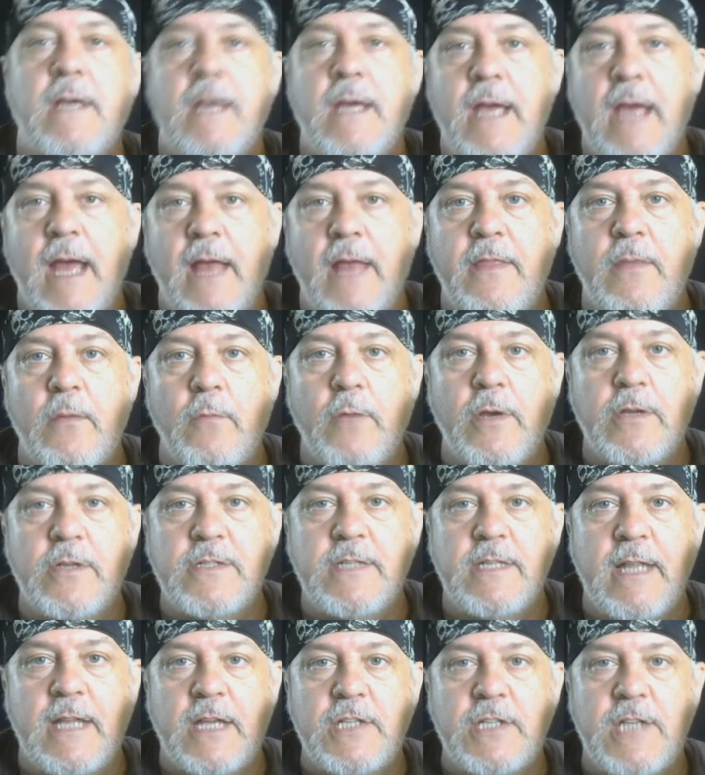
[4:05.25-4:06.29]
And then we're going to
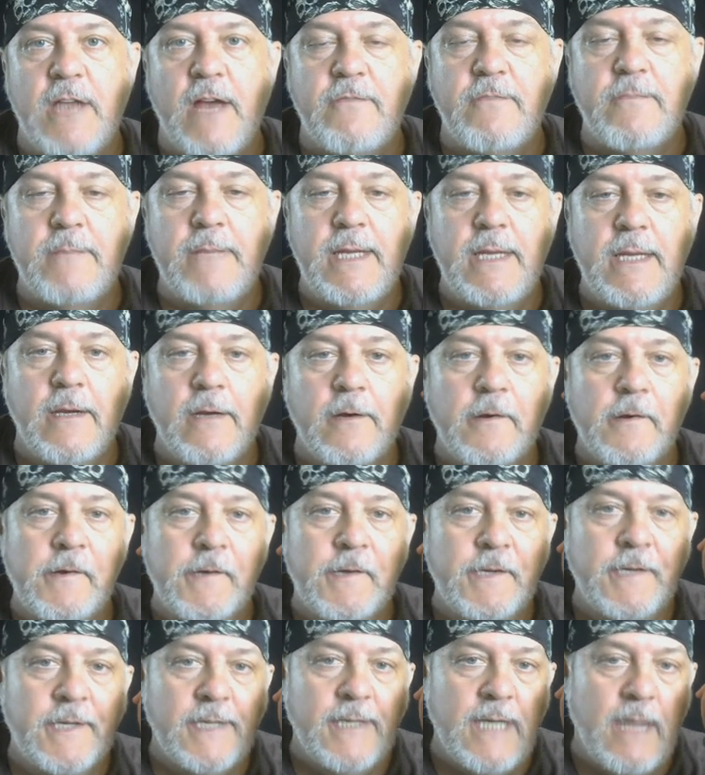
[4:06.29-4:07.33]
see that shot from here,
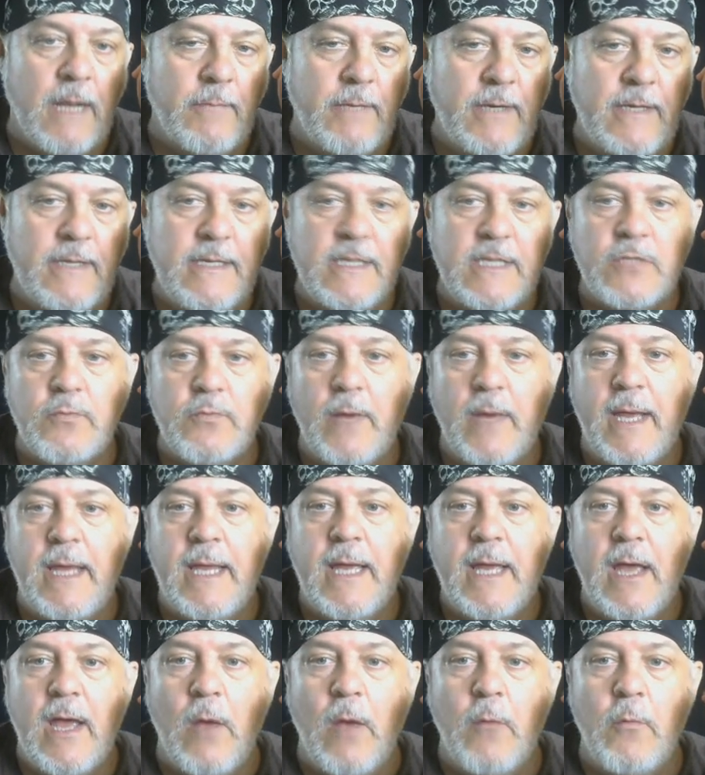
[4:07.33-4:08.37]
coming in this way,
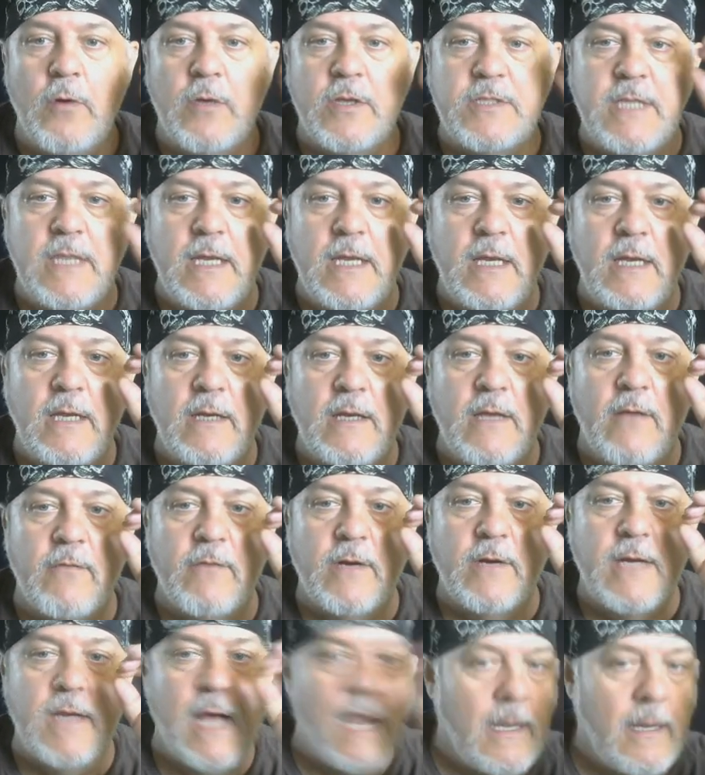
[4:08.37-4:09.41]
and we're going to see Governor
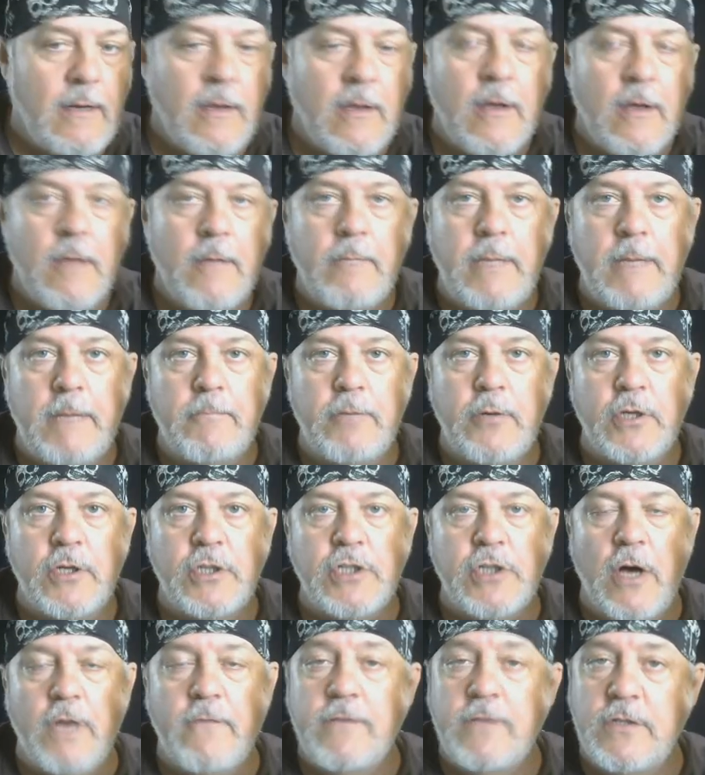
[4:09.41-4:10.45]
Connally being pushed
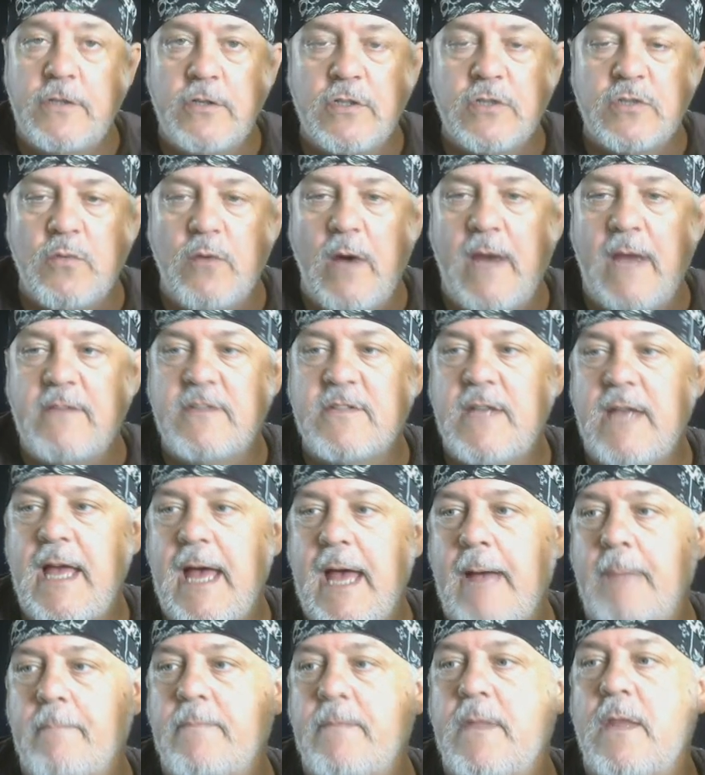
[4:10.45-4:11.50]
off into his wife's
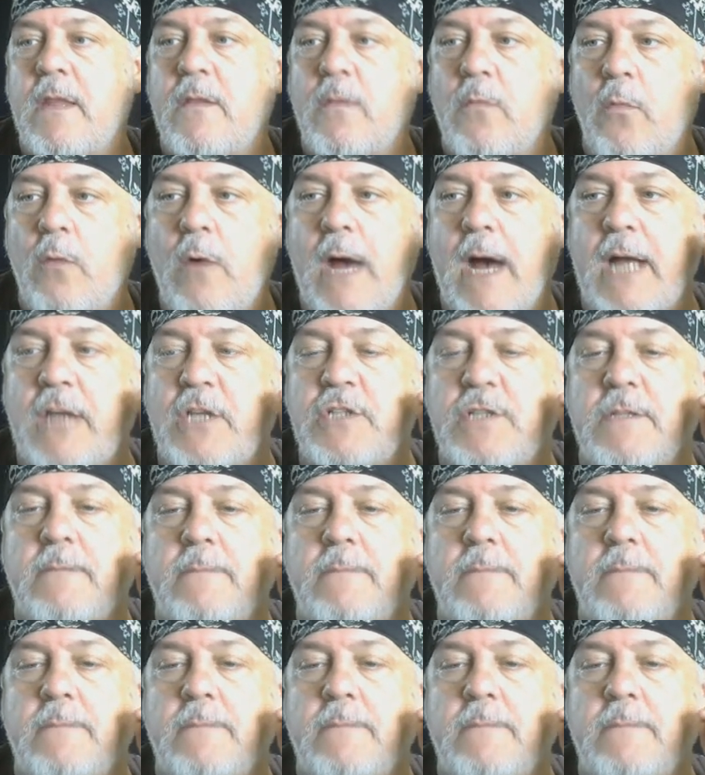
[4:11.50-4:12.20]
lap. Watch.